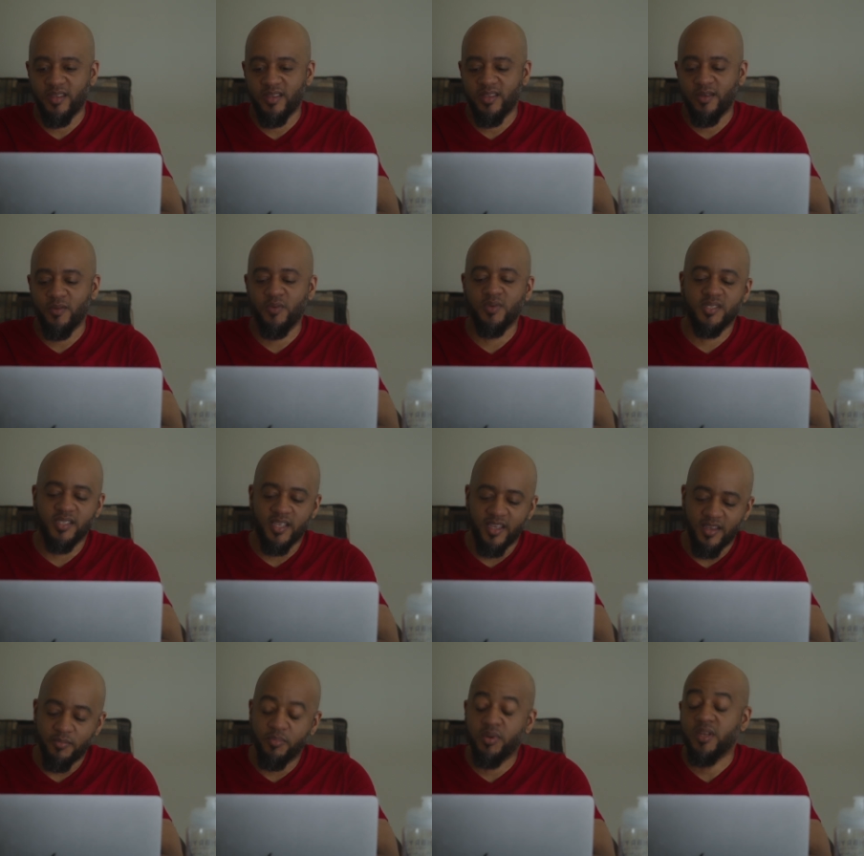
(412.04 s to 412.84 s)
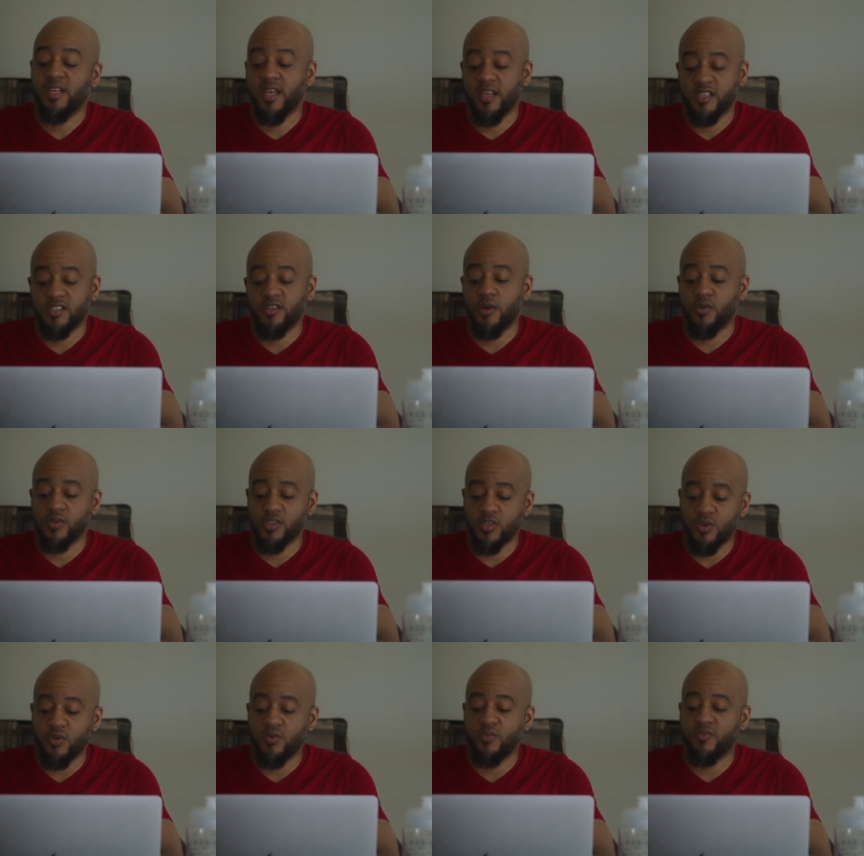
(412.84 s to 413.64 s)
it was that but yes i was
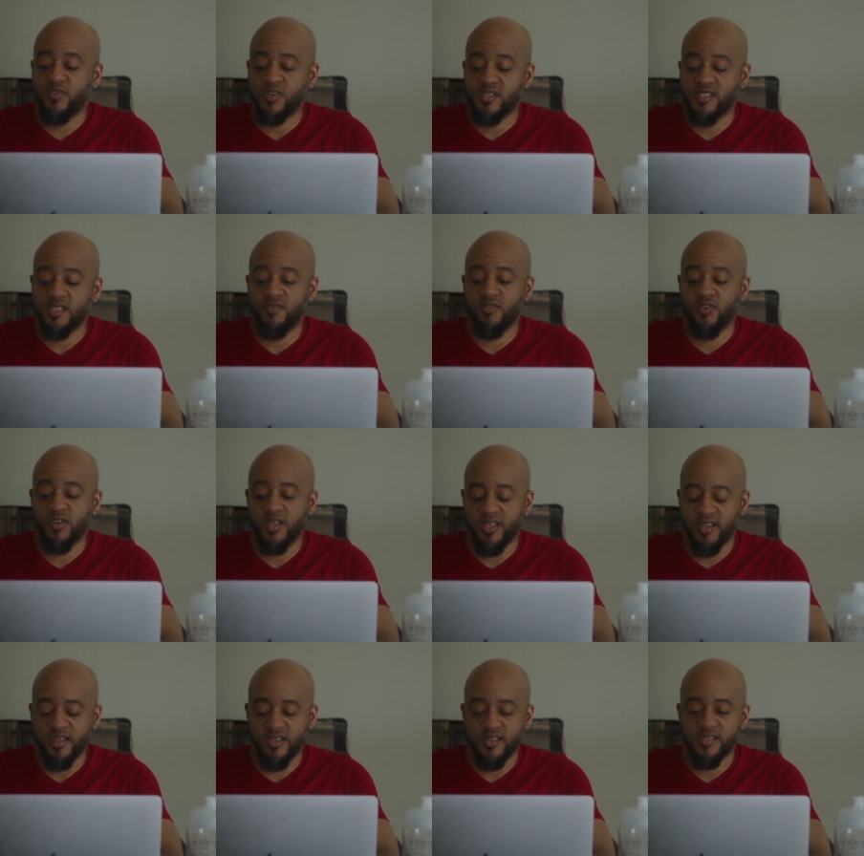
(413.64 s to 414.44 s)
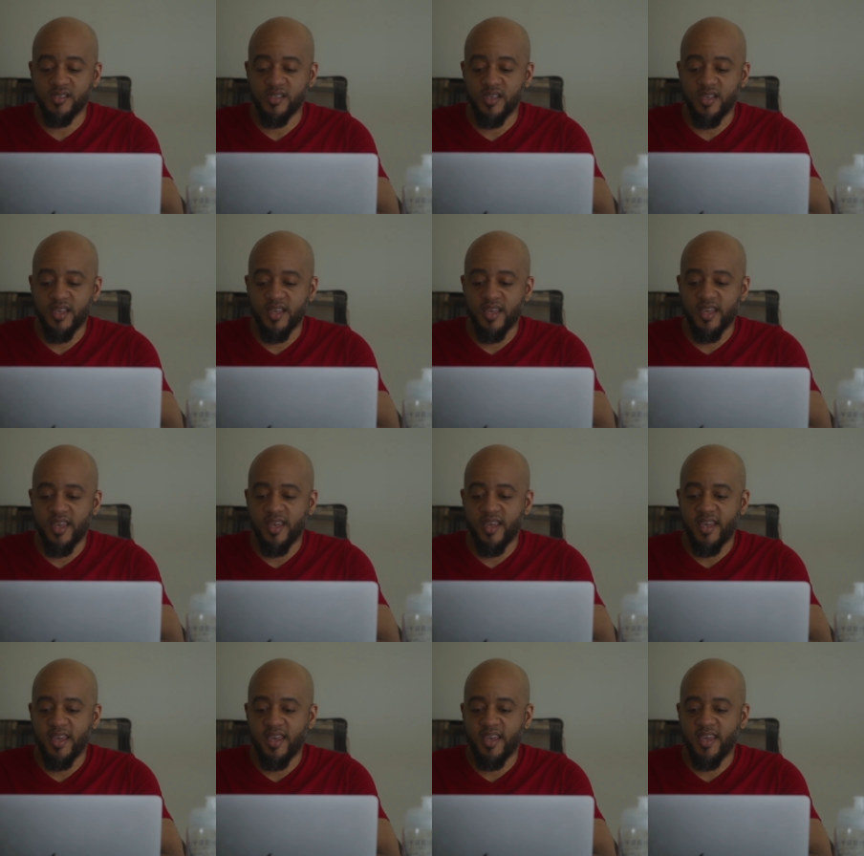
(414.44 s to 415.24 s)
home for several days
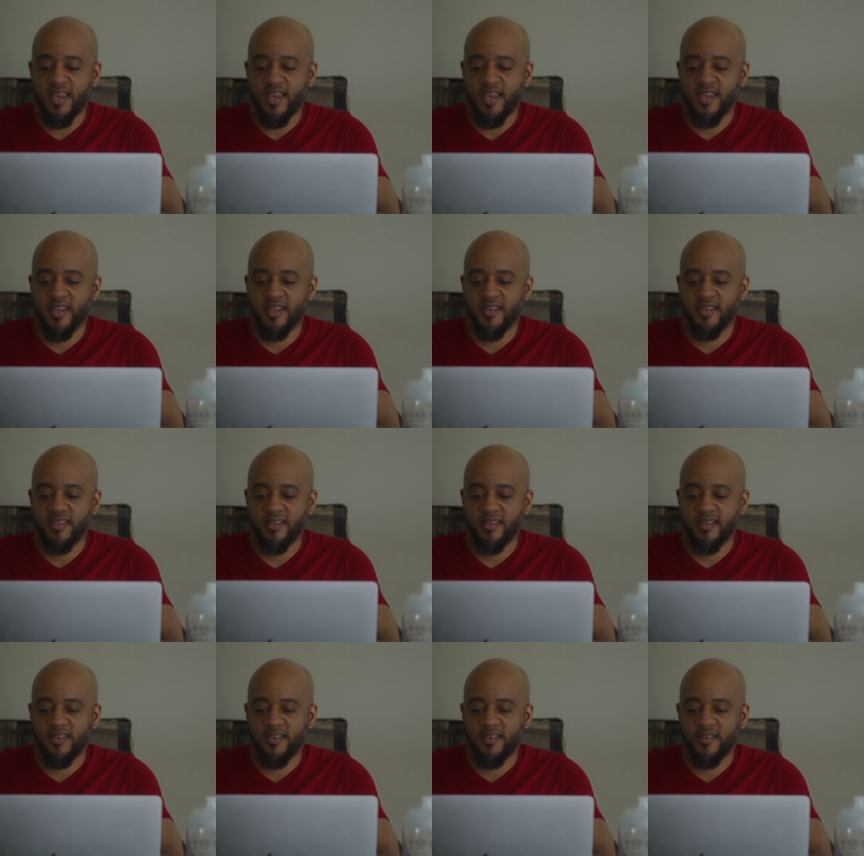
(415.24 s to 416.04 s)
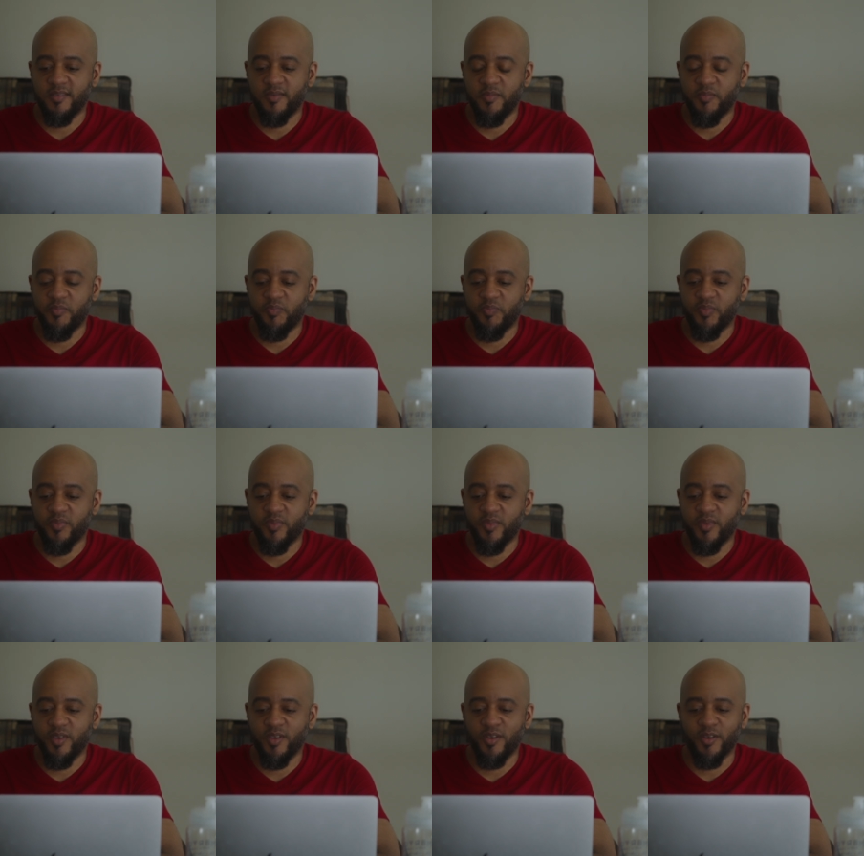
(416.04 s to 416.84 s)
and uh
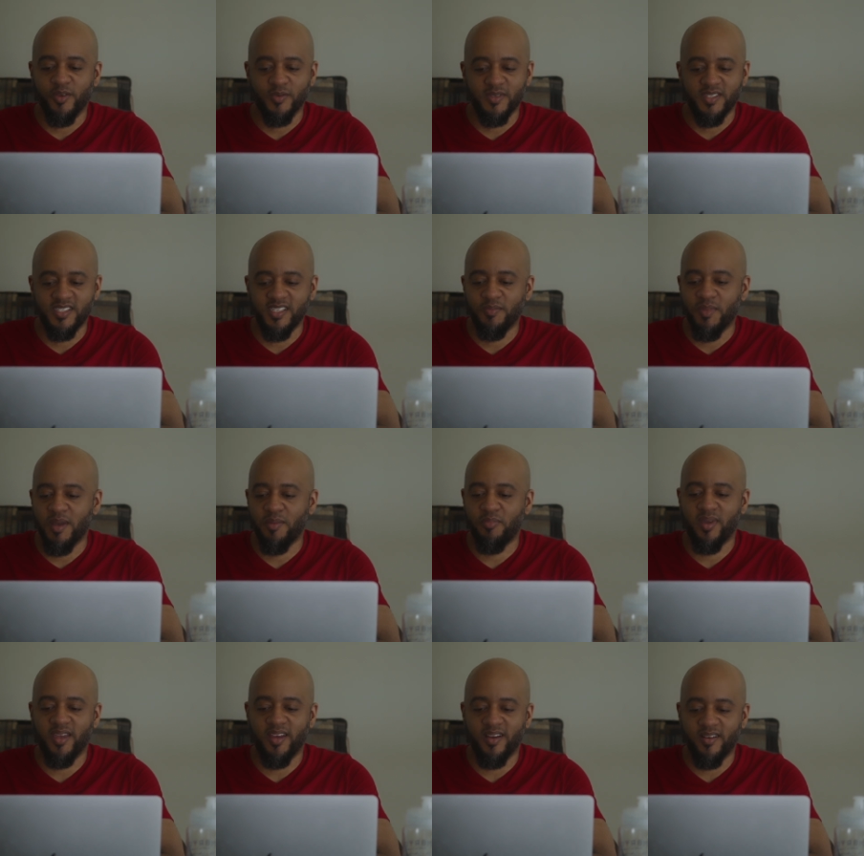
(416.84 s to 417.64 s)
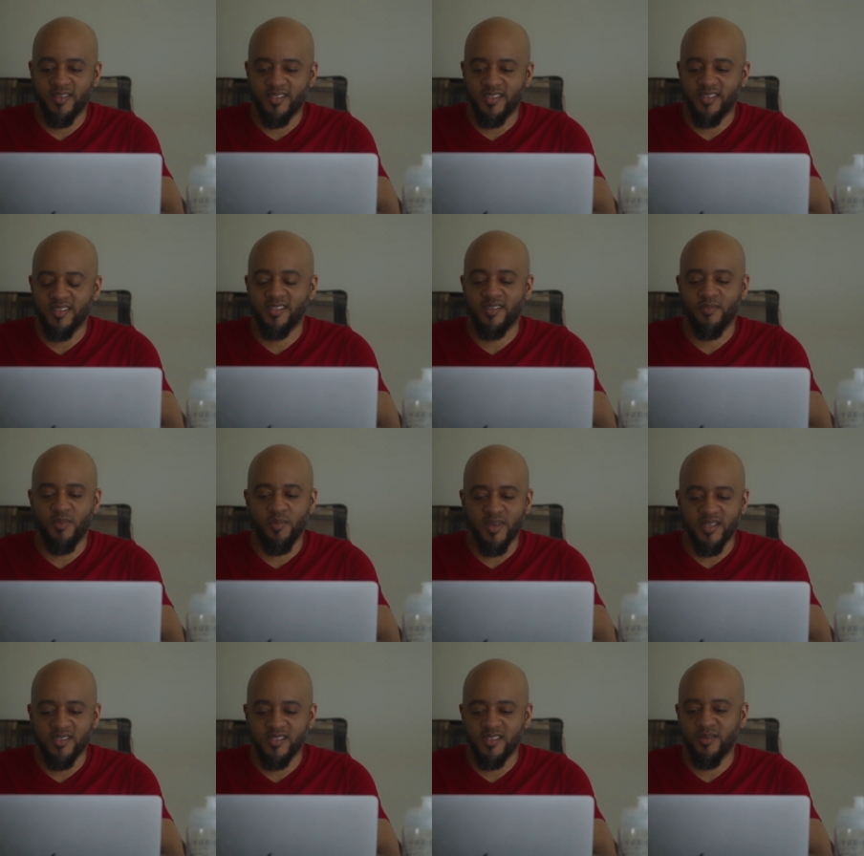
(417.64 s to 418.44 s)
you know see my parents and some of
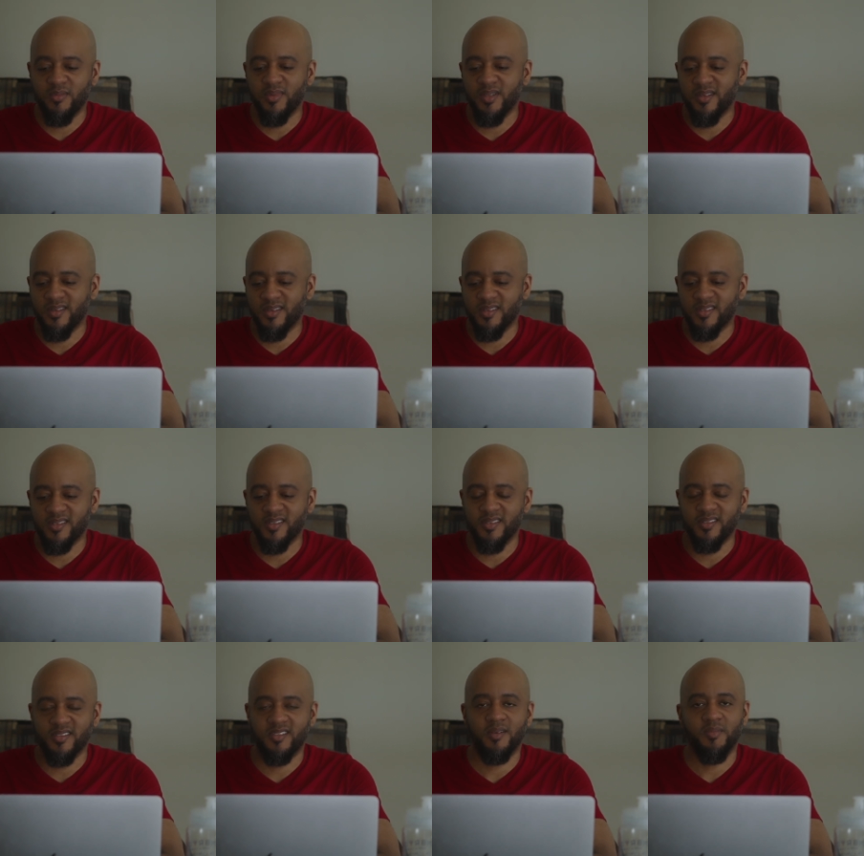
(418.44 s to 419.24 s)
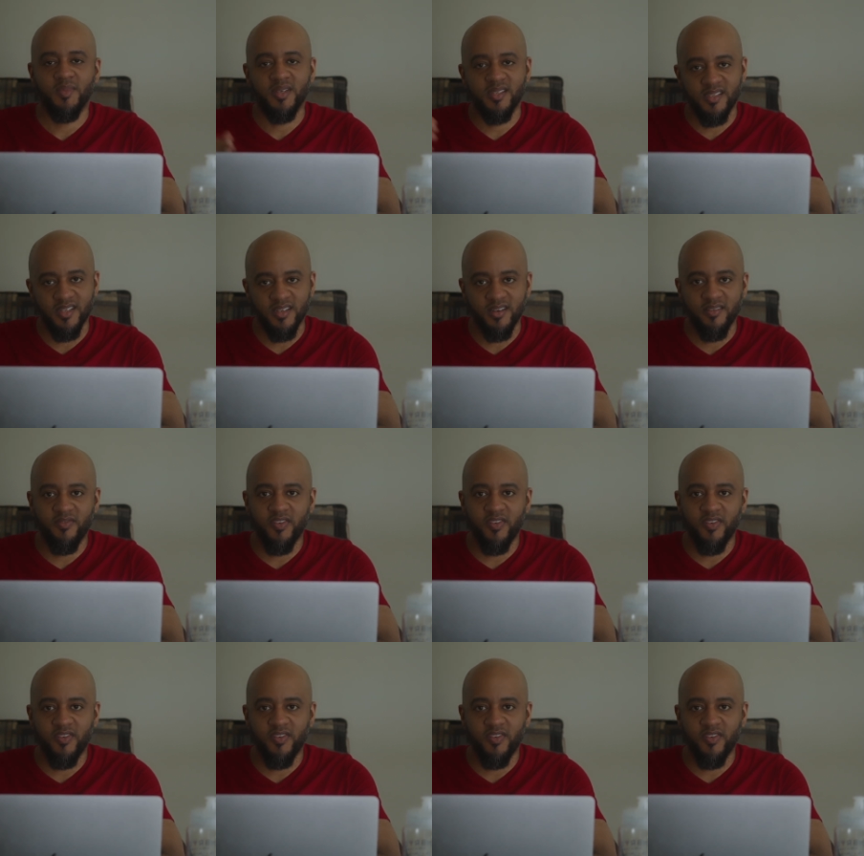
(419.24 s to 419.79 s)
my siblings and some extended